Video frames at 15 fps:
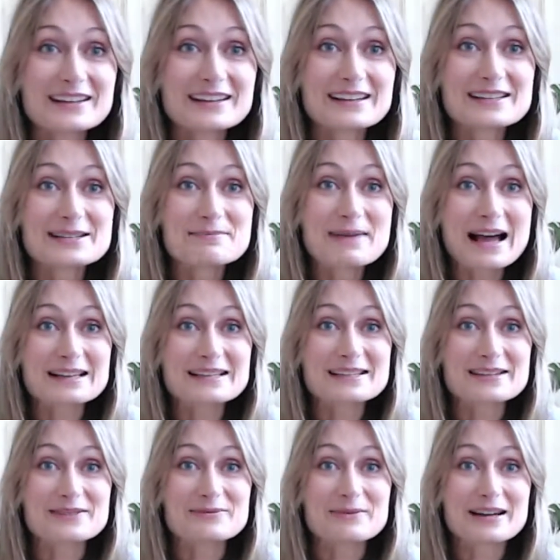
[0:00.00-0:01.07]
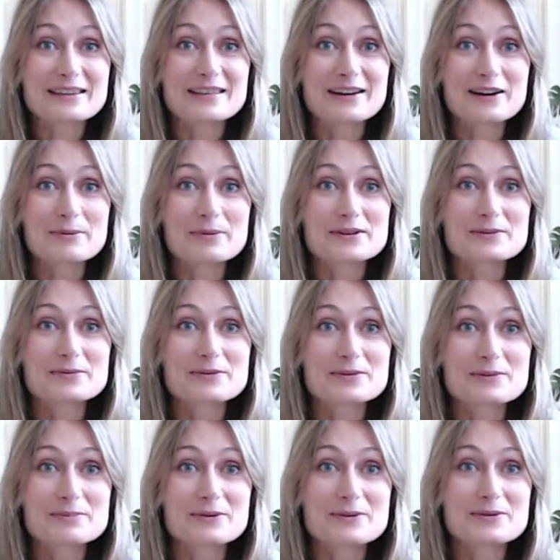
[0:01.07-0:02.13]
It's massive. My therapist was
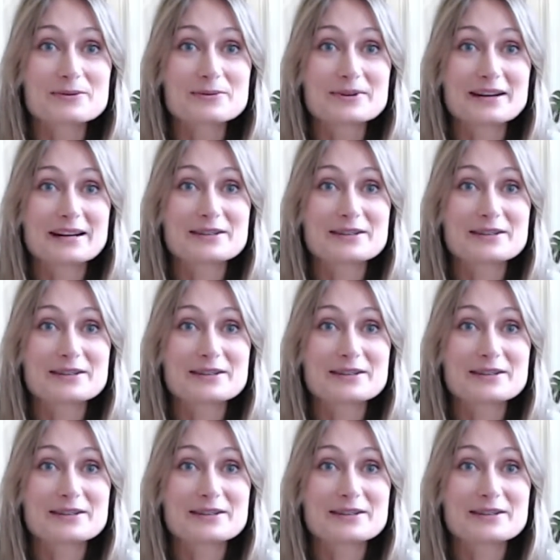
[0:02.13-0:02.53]
appalled when I